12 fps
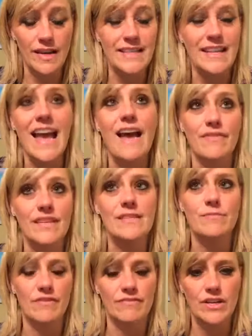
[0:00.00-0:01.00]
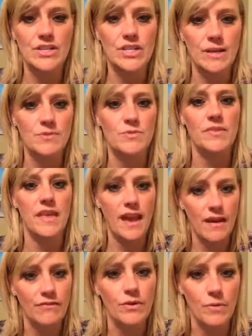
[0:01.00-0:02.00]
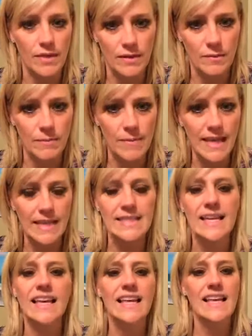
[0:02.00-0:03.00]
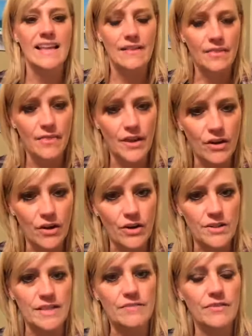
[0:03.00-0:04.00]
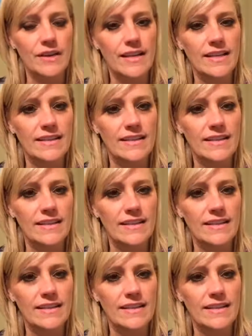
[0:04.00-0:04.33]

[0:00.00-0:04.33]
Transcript: have intimate friendships with everyone that we meet. There are different